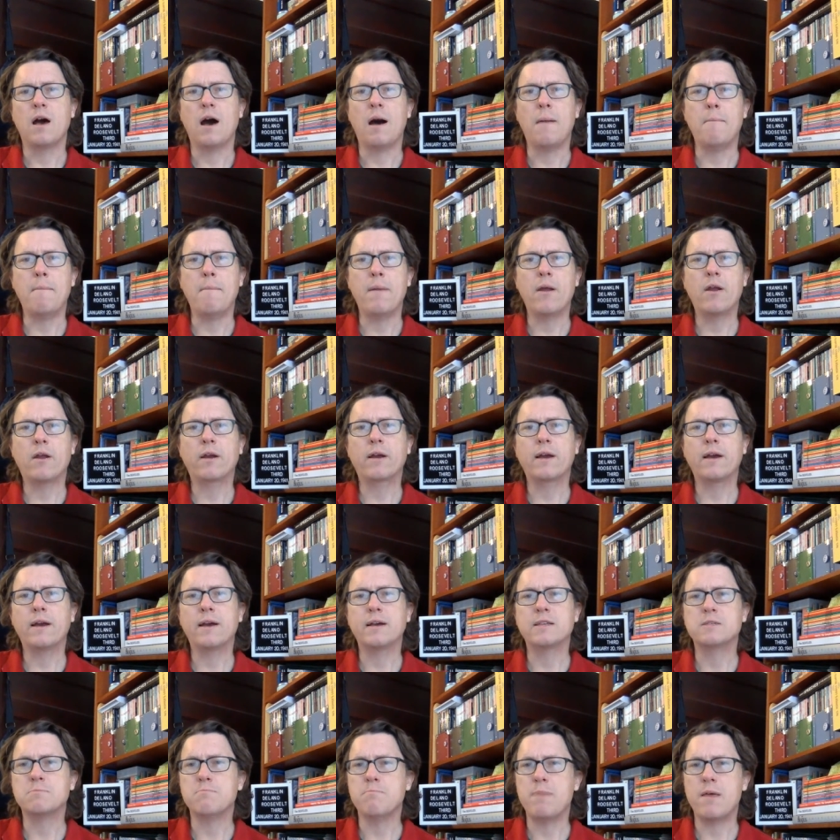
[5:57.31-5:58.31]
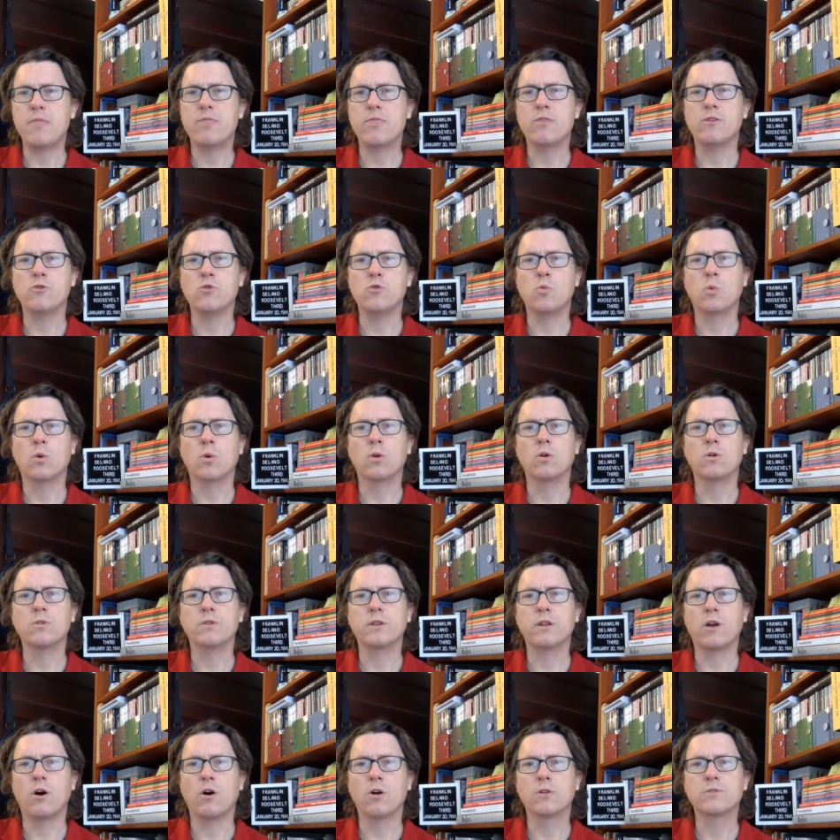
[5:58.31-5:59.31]
America has been the new world
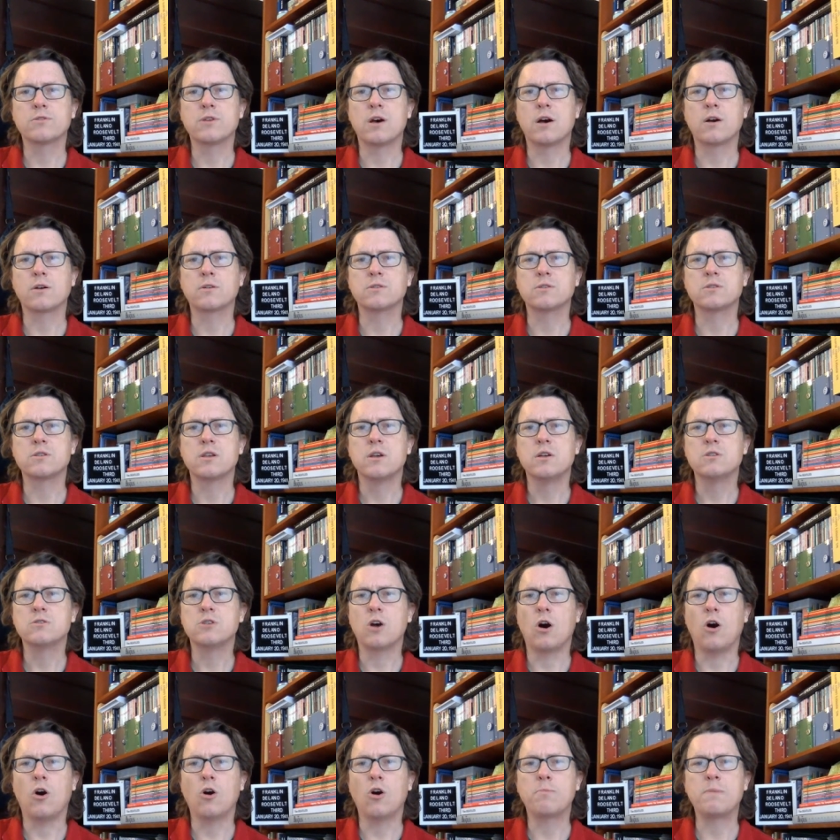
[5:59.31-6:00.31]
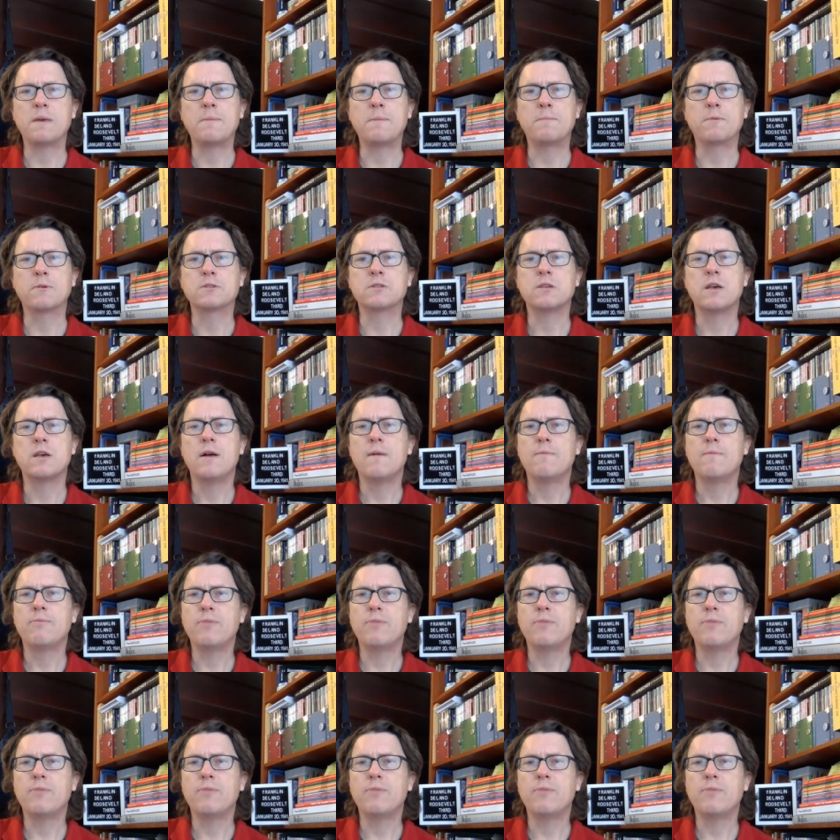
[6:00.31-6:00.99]
in all tongues, to all peoples,